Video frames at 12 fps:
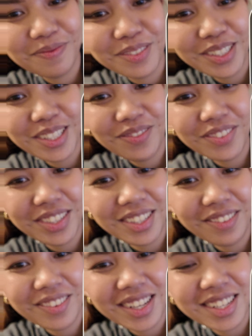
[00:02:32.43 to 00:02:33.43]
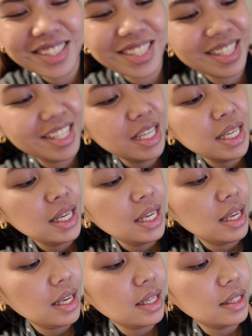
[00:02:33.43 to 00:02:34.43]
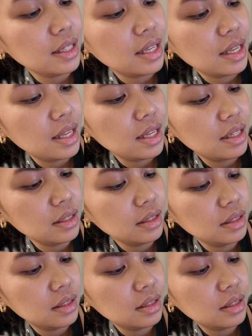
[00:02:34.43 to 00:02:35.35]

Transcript: booty booty wash and then